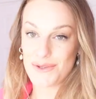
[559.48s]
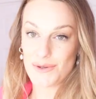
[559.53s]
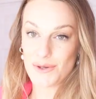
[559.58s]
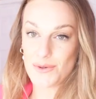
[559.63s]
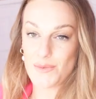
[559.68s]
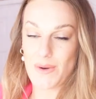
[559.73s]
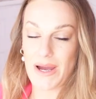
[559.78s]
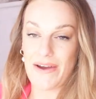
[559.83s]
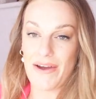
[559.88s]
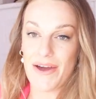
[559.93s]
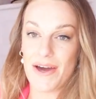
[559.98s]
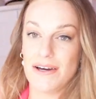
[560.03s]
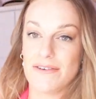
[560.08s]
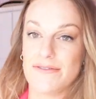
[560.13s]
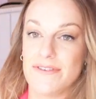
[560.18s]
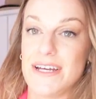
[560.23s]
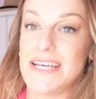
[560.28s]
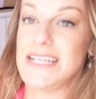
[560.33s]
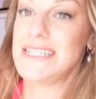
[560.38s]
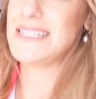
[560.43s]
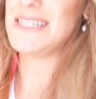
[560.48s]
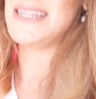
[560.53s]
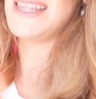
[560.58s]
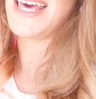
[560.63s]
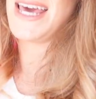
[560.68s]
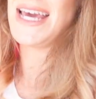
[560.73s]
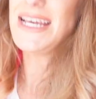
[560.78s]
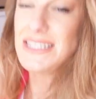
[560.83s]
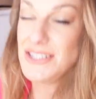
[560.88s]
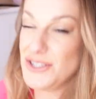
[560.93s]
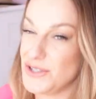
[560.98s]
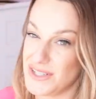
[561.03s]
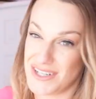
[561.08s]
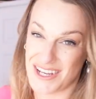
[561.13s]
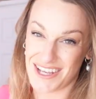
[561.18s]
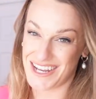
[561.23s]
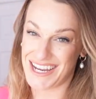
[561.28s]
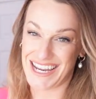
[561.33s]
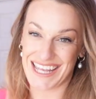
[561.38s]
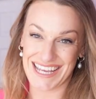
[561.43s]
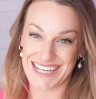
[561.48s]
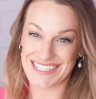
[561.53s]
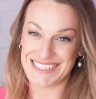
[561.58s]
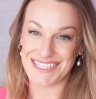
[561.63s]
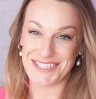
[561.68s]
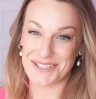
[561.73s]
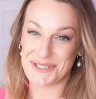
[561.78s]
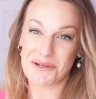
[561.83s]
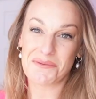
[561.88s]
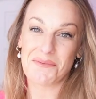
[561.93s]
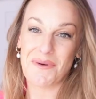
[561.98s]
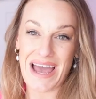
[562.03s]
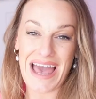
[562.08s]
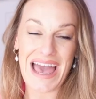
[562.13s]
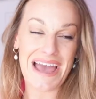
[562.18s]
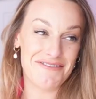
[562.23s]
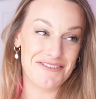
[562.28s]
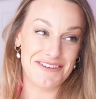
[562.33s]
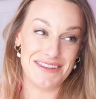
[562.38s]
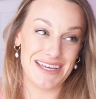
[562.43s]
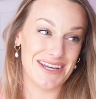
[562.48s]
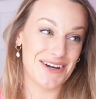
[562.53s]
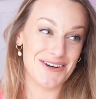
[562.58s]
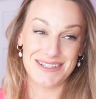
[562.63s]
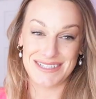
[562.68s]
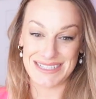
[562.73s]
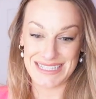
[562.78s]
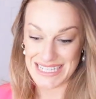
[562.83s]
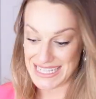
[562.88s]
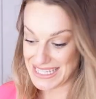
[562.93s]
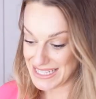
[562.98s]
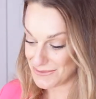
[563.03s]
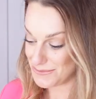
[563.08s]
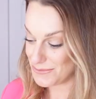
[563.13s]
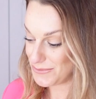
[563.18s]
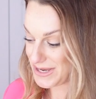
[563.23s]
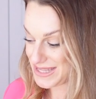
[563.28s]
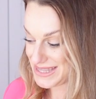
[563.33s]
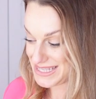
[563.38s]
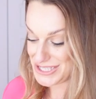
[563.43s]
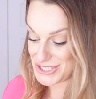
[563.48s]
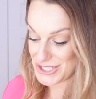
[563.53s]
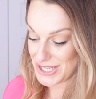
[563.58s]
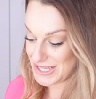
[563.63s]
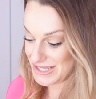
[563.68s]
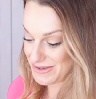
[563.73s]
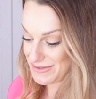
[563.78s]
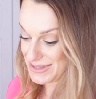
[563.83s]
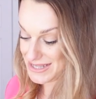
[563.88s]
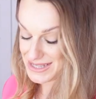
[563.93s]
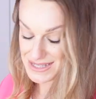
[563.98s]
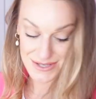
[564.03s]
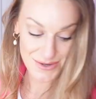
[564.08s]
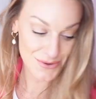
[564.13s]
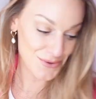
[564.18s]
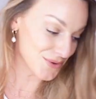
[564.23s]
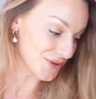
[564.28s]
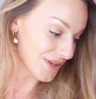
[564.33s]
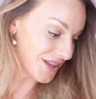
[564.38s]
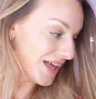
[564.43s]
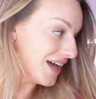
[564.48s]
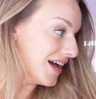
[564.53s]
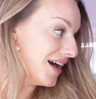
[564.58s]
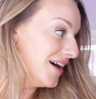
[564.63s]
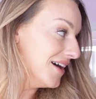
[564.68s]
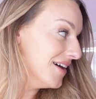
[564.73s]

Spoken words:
you could wear over is this. You could, like I said, you could wear everything, honestly, with each other in this haul.